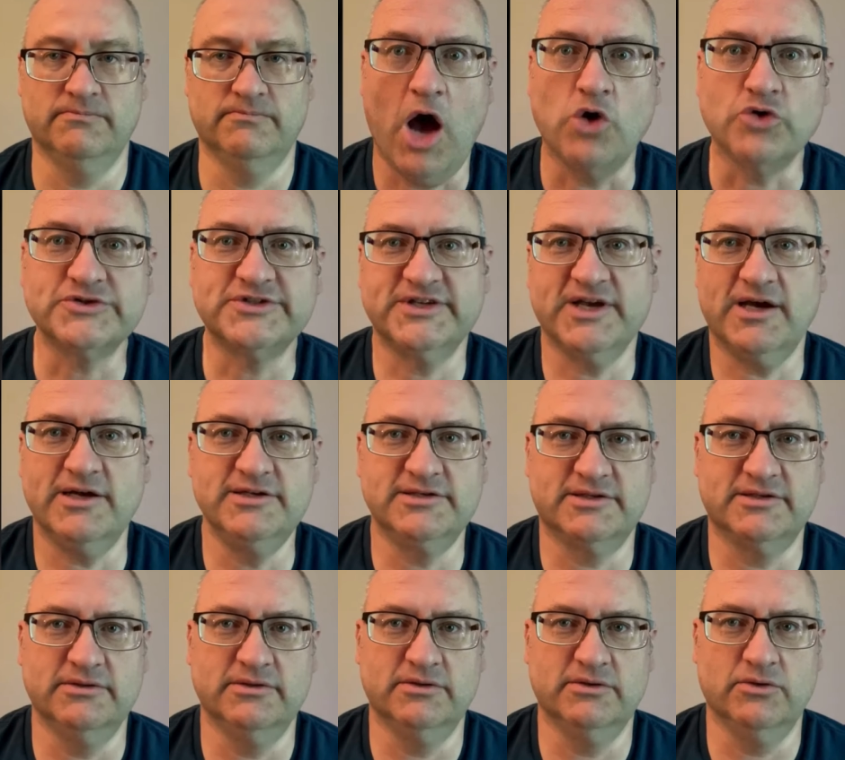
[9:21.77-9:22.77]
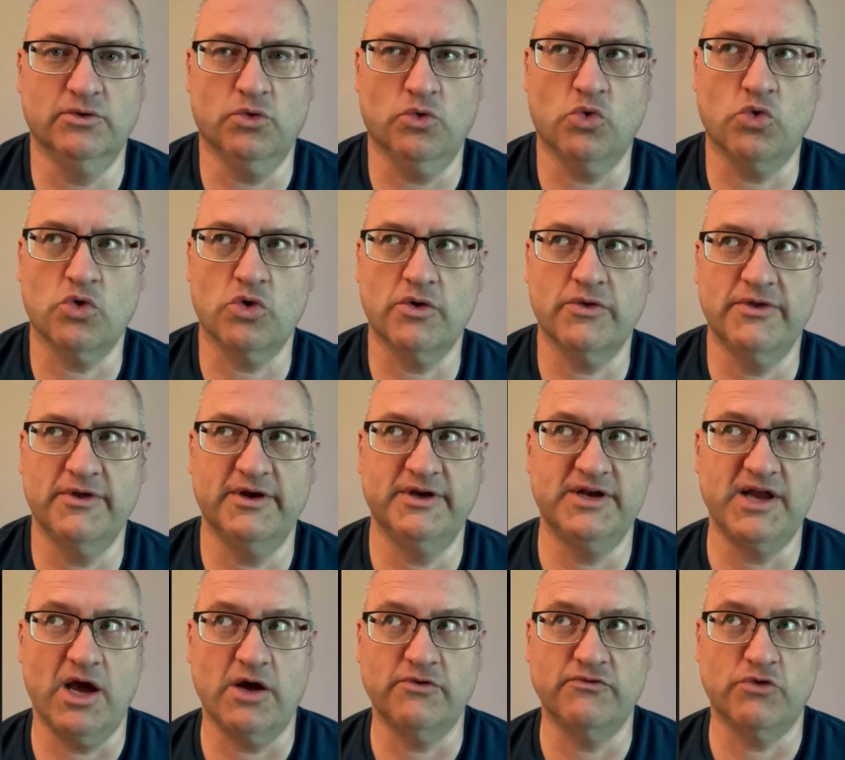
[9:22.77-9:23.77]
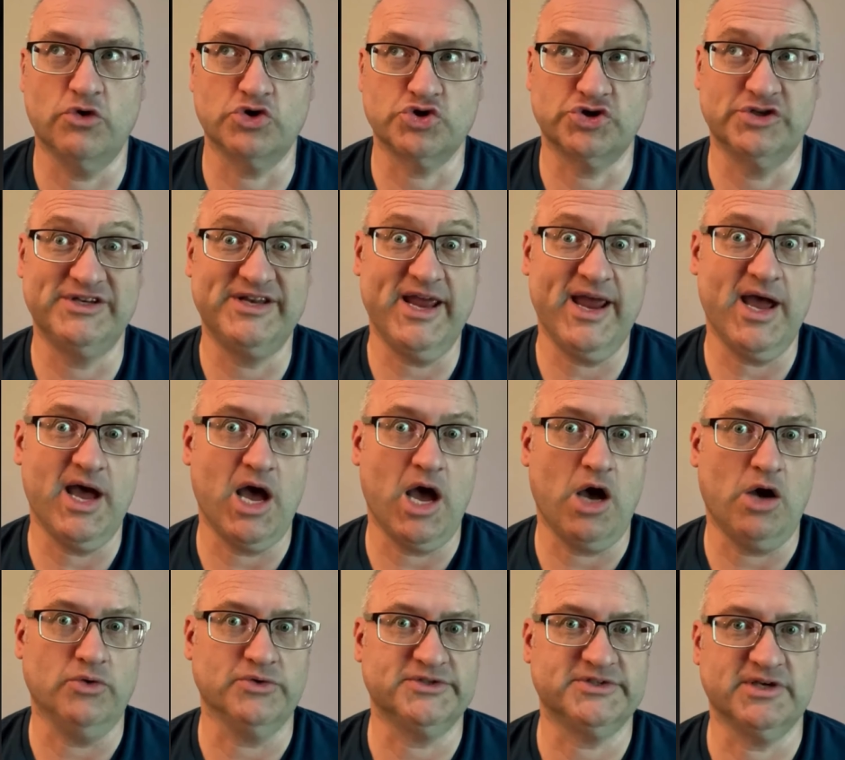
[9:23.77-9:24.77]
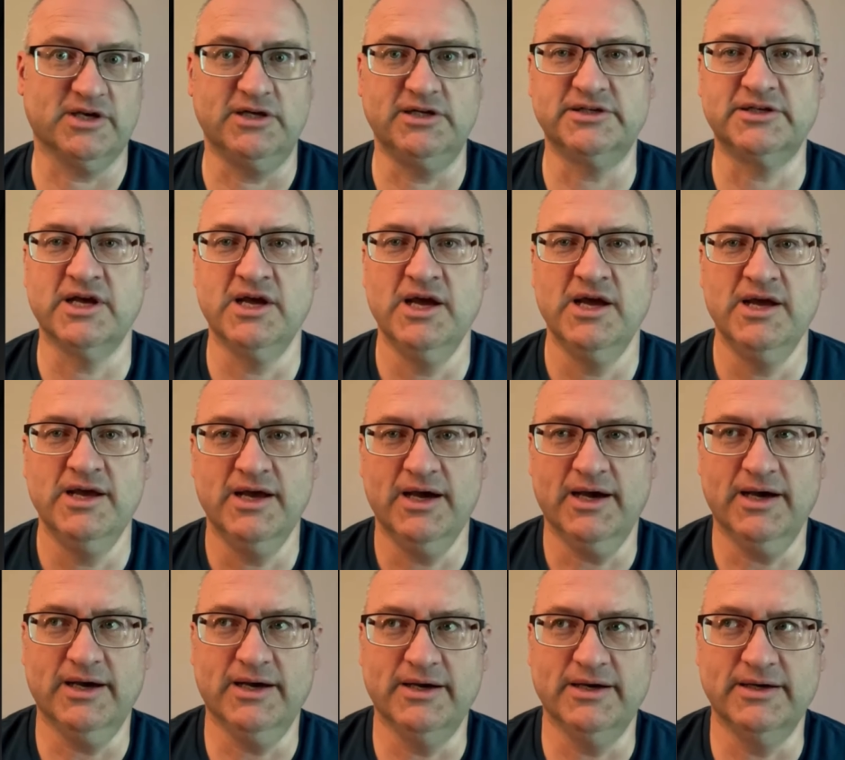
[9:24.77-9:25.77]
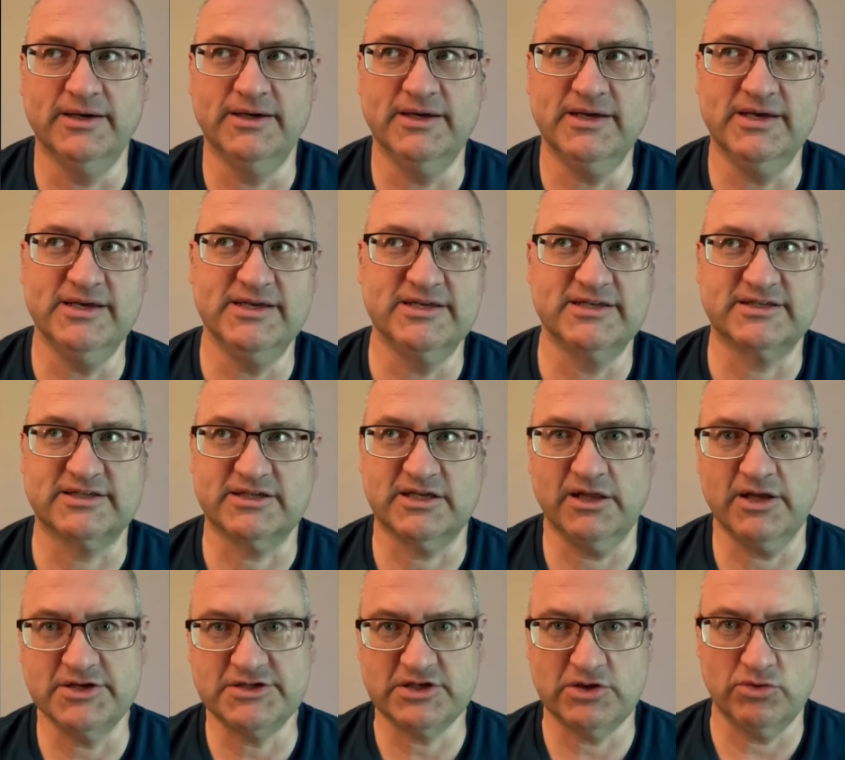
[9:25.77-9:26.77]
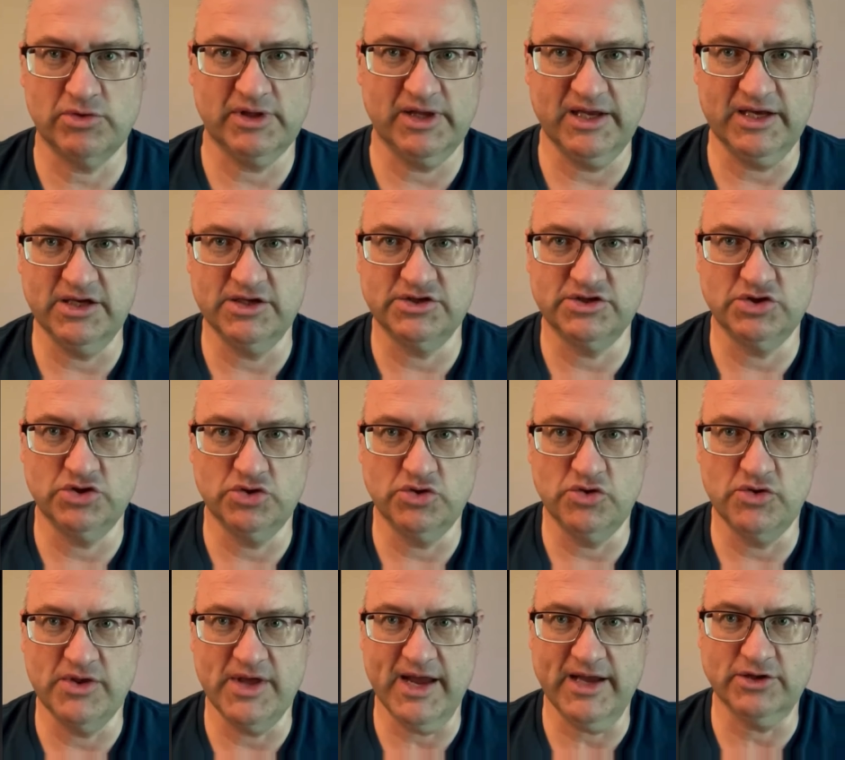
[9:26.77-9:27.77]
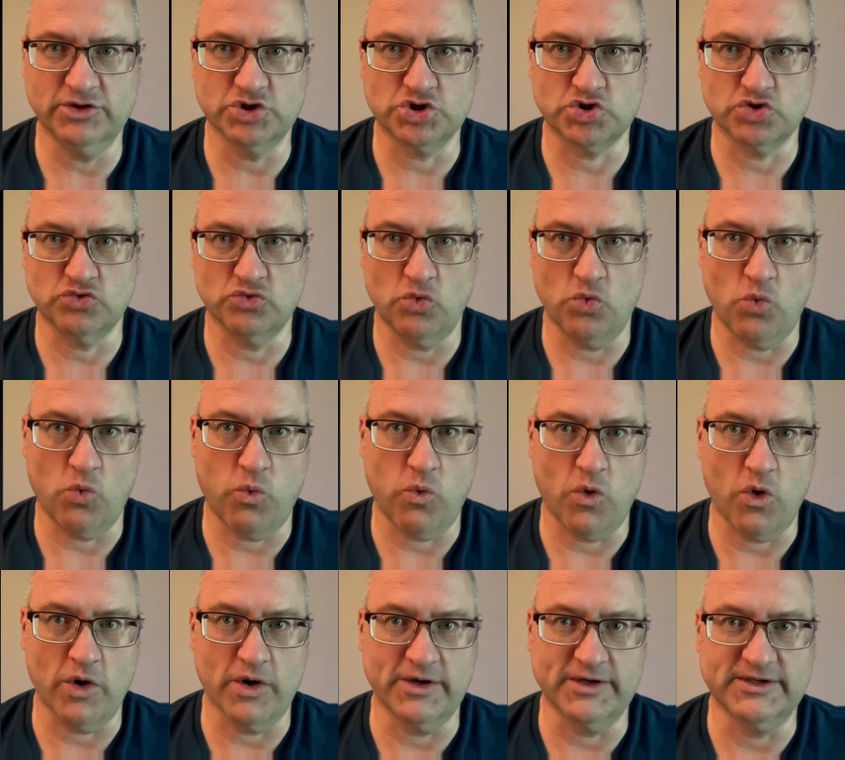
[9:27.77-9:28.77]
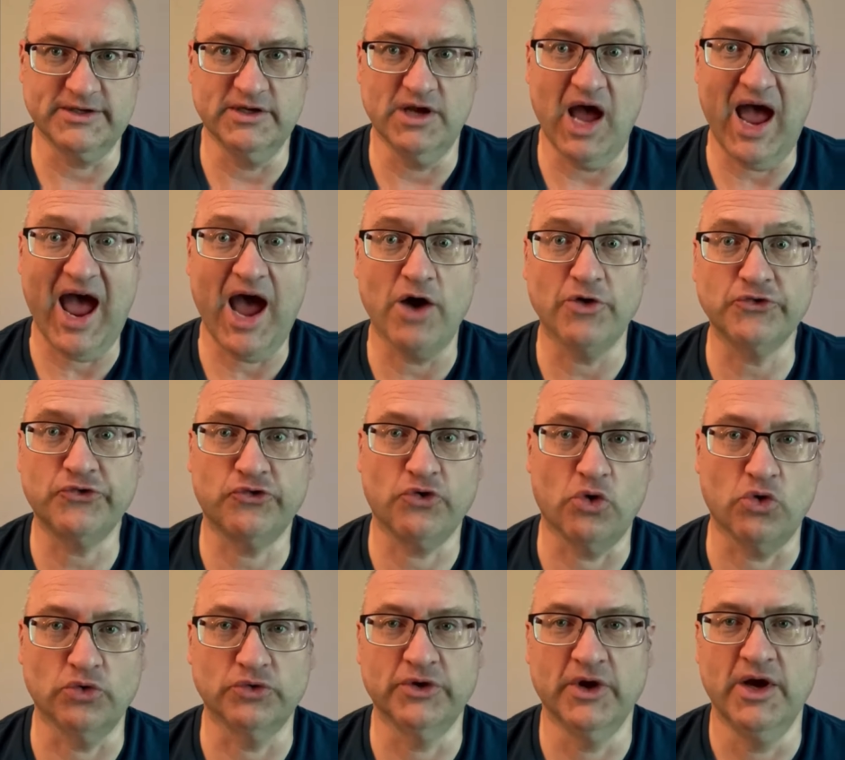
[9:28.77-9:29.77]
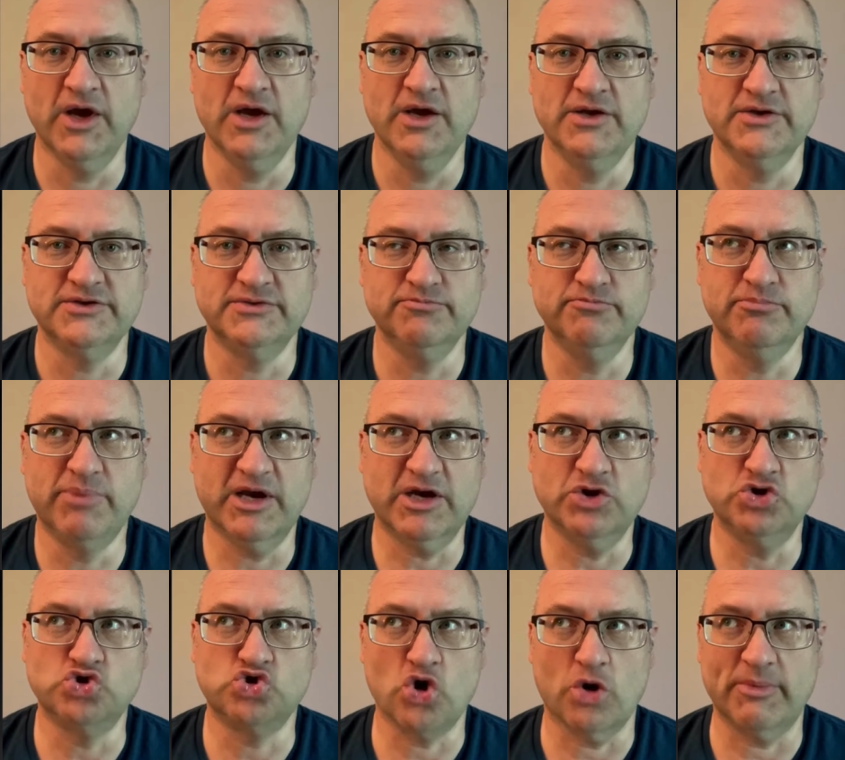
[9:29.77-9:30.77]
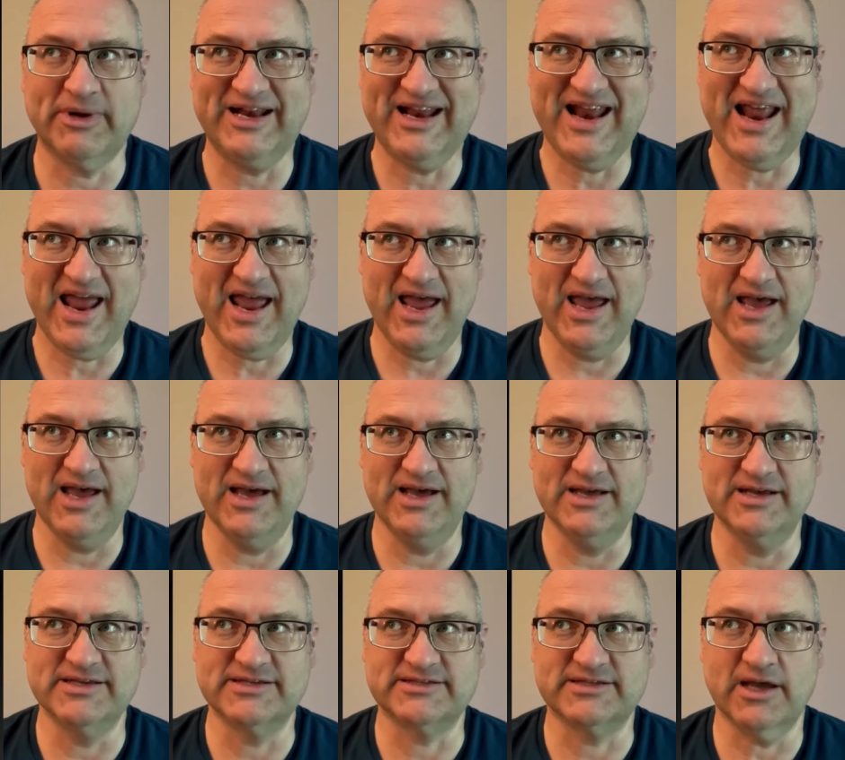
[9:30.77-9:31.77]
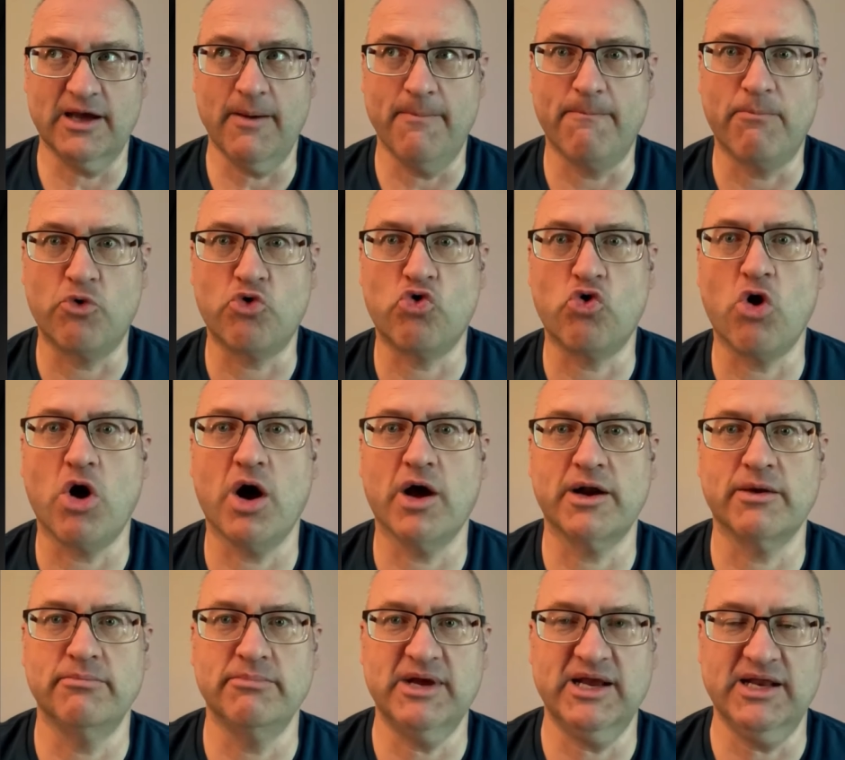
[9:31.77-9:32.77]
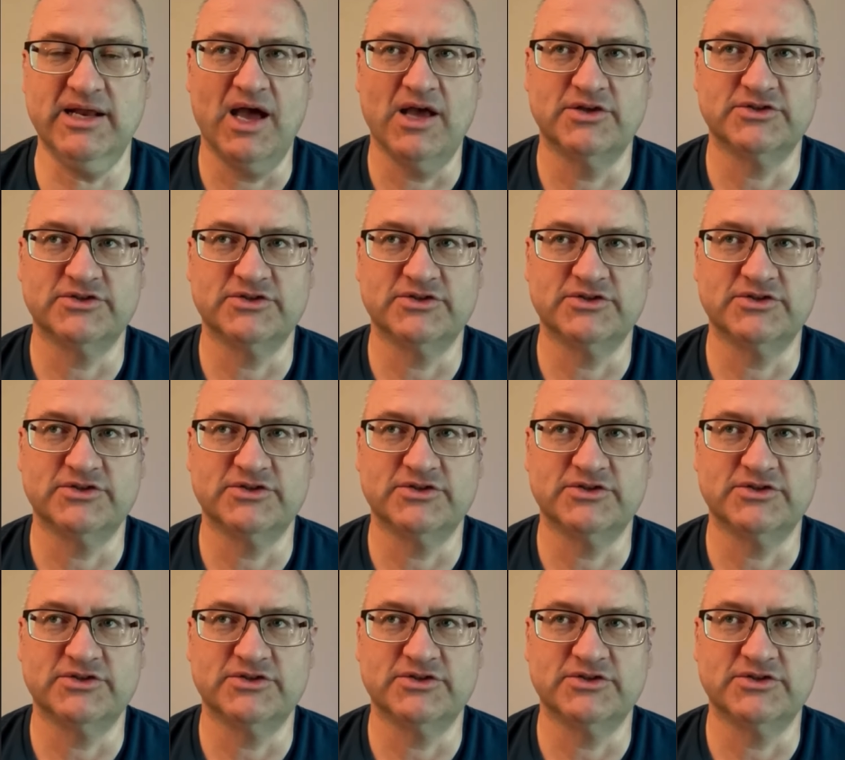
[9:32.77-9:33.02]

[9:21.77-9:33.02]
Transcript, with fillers: Haushalten or the noun version der Haushalt uh, is closely related to the English word household, but in German it has a broader meaning.